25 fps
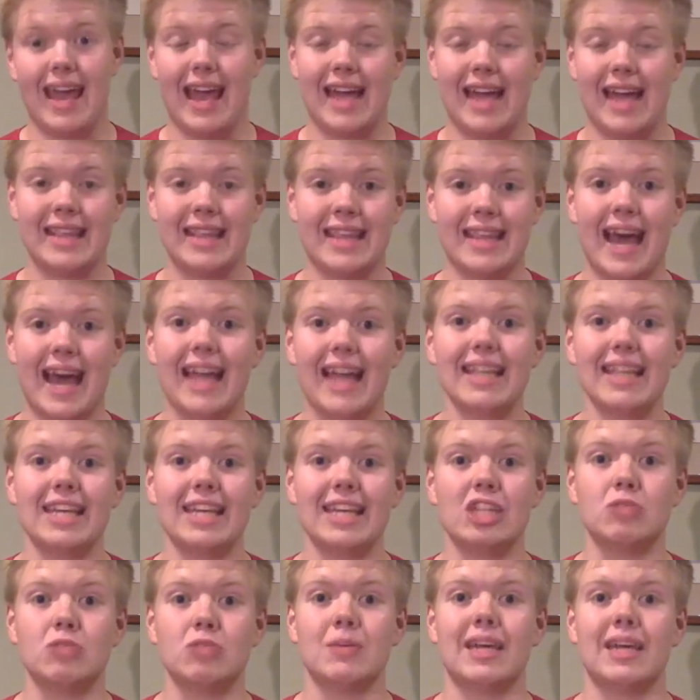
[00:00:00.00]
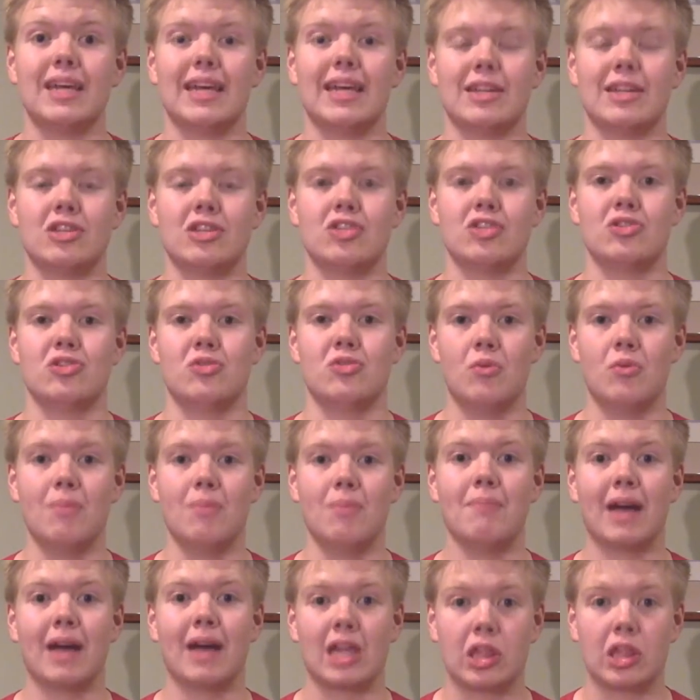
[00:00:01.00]
And that leads me into
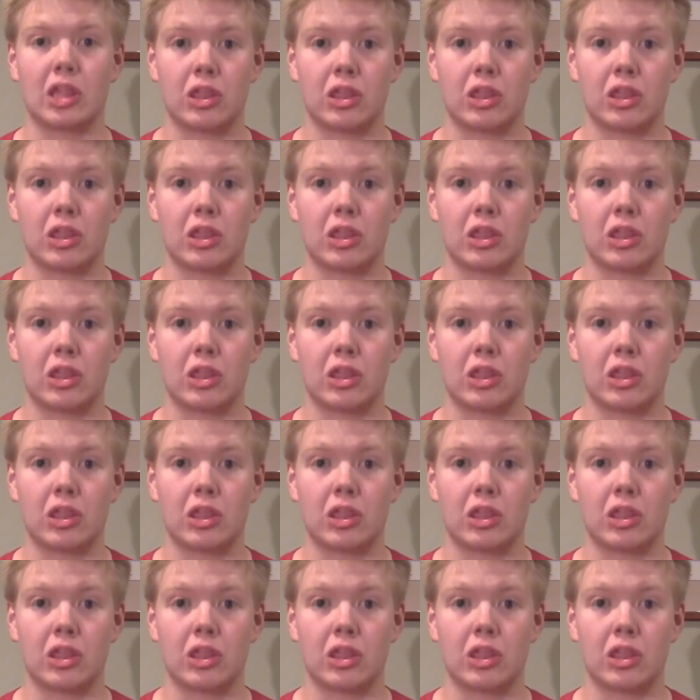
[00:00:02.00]
my